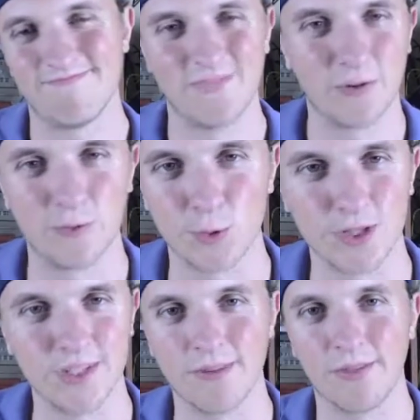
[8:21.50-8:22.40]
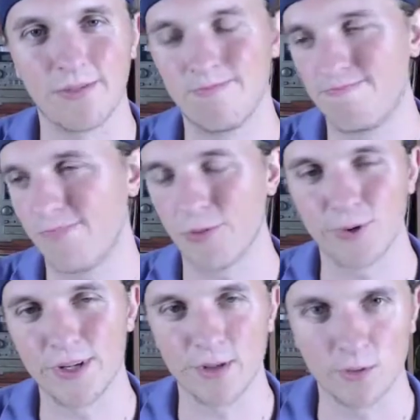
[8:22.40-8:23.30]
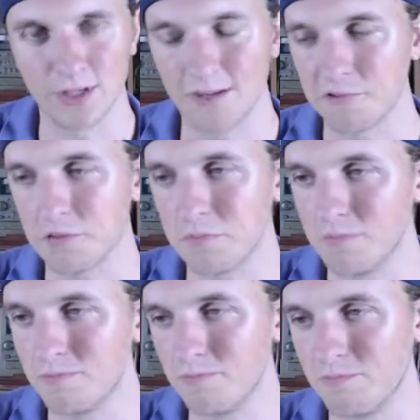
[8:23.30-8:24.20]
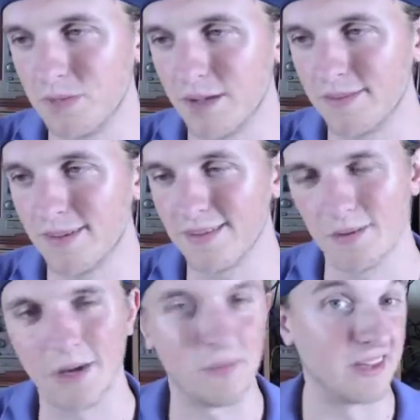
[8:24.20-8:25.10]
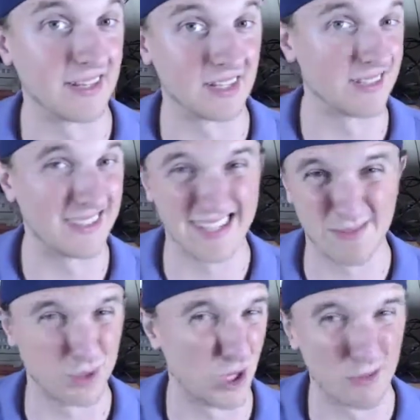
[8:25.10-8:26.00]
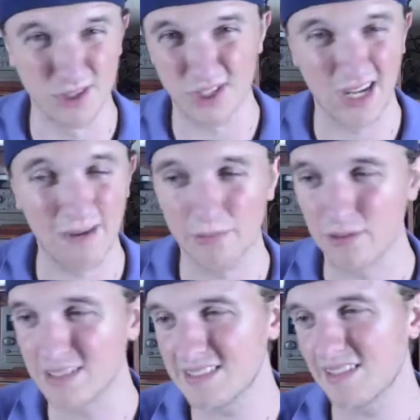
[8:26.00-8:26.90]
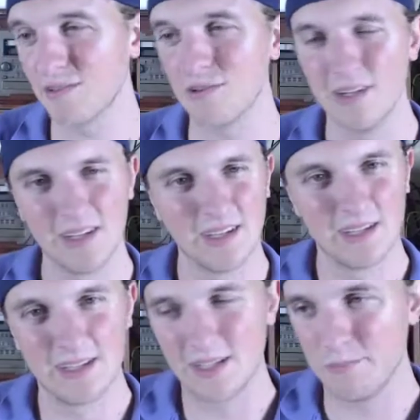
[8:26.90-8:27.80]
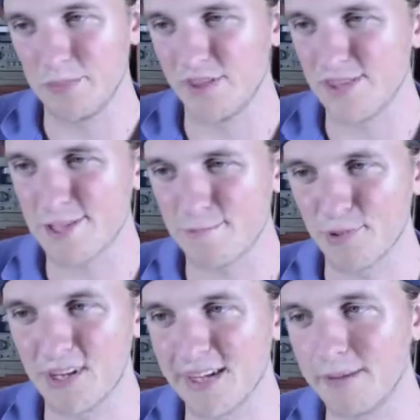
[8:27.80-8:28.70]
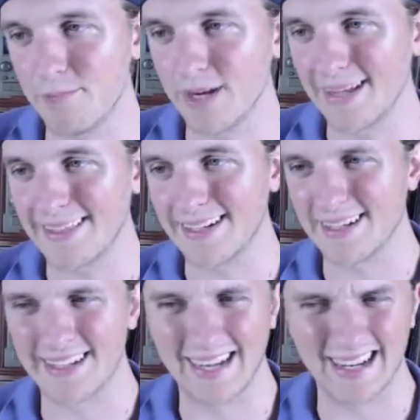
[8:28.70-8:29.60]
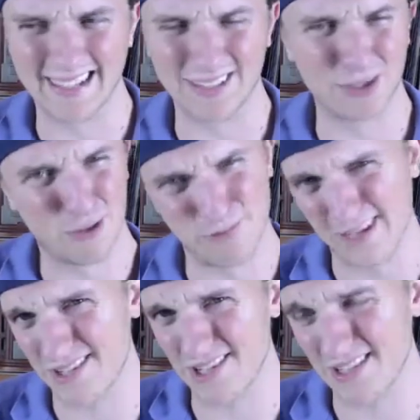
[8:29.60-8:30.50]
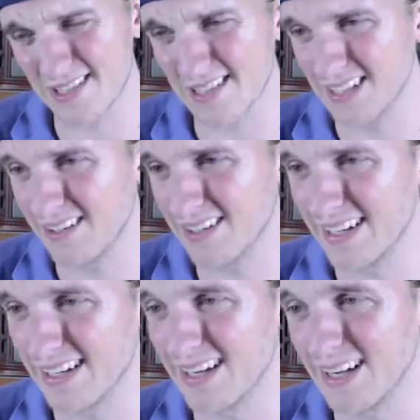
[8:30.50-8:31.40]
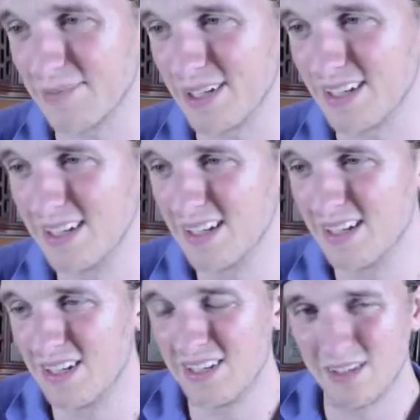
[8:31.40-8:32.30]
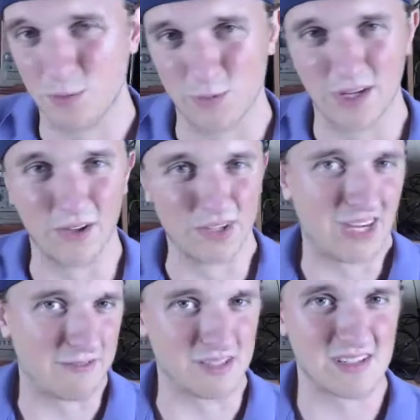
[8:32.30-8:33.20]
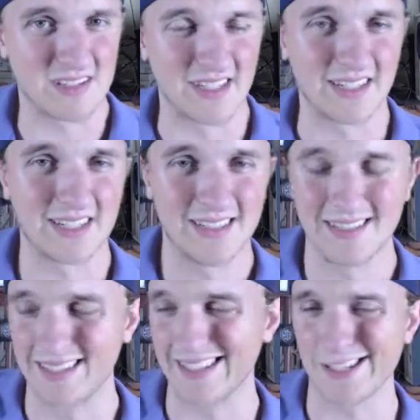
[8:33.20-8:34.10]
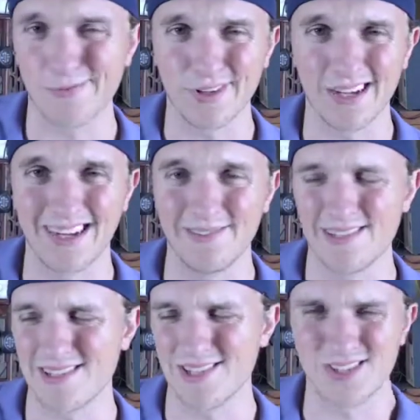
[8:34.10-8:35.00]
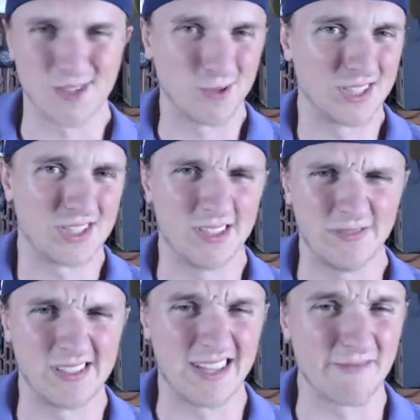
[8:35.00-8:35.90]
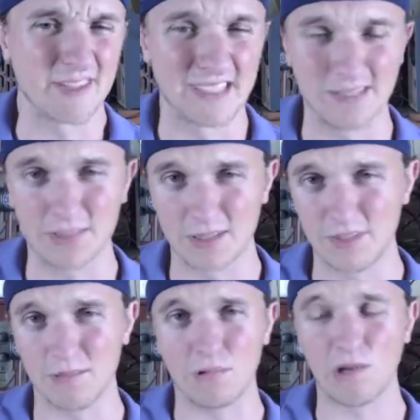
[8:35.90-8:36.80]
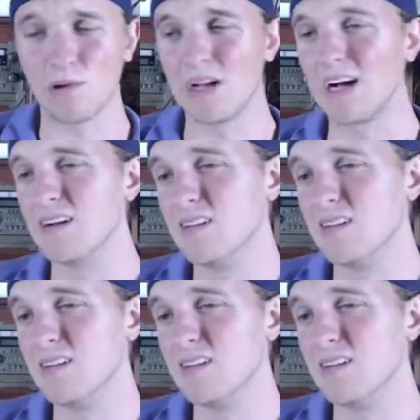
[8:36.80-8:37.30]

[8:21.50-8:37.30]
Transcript: 40-3 or whatever. But so maybe they could get some garbage time points that'll beat the spread. But I think you got to go with the Patriots to cover here. I mean, we know the Dolphins stink. I think that's pretty obvious. It's just a question of, is every game going to be a blowout?